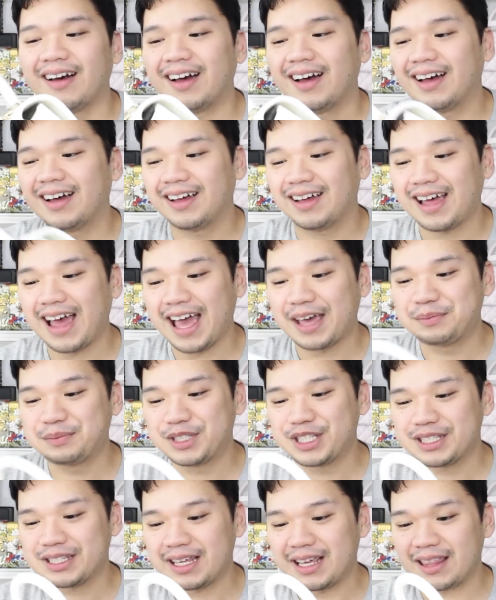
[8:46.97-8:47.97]
I'm
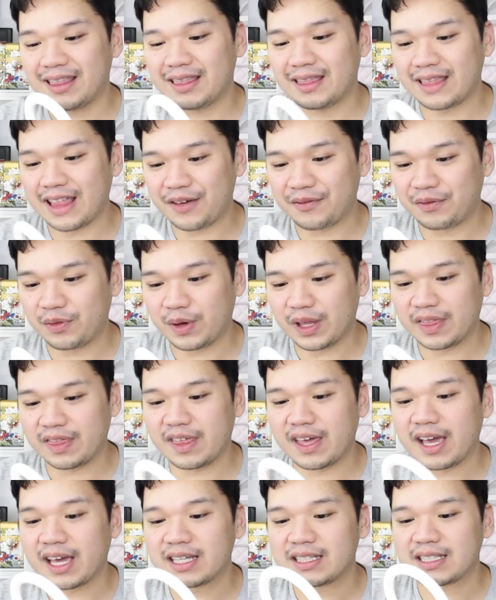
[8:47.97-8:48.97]
just in love
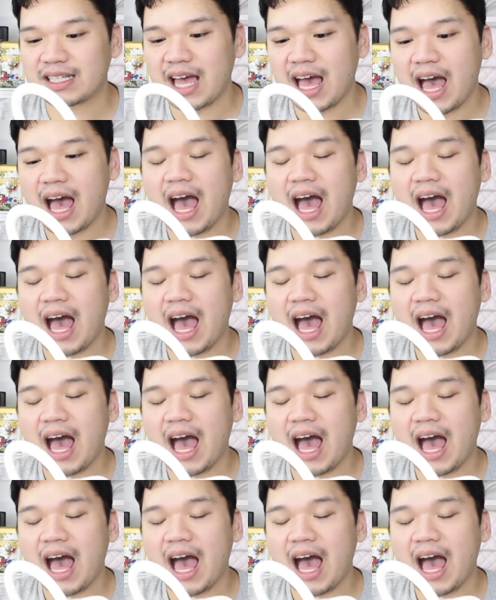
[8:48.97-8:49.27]
with it.